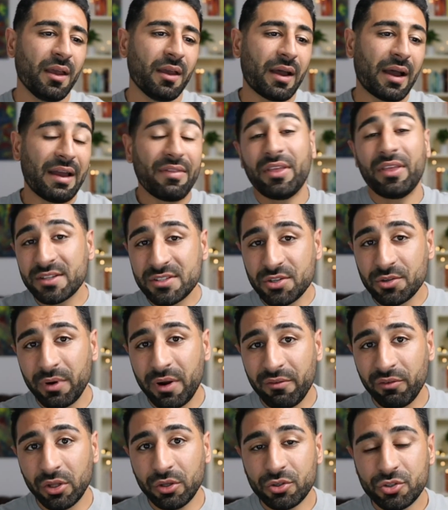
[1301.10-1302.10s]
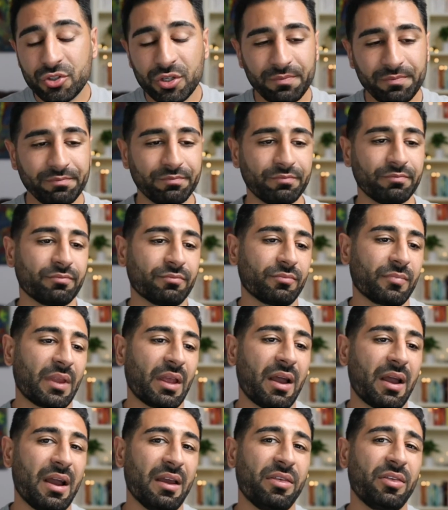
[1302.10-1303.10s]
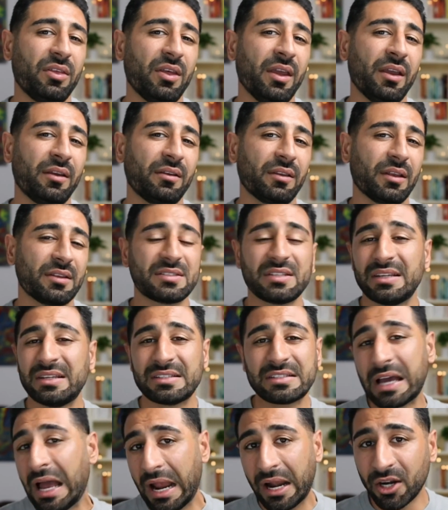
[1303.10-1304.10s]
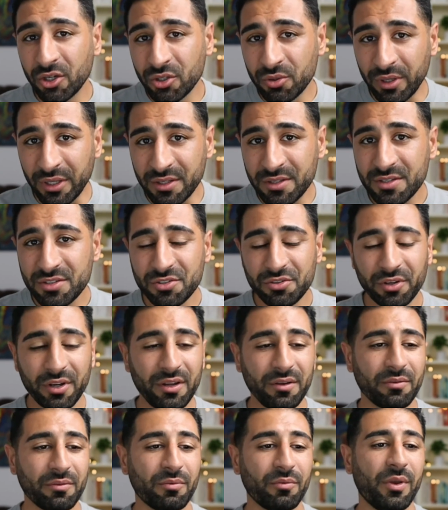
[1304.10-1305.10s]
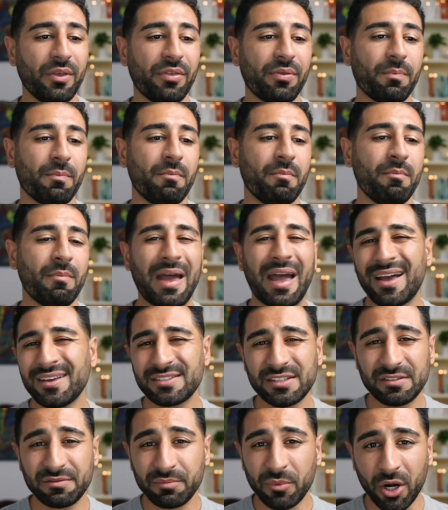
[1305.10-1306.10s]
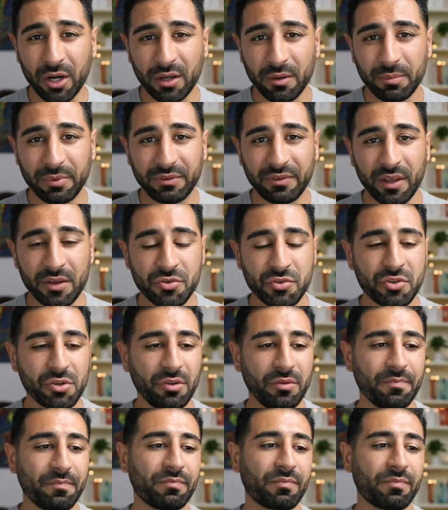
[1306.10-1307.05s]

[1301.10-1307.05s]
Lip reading: I think it's a revolution. I think it's an entire new industry with massive market potential.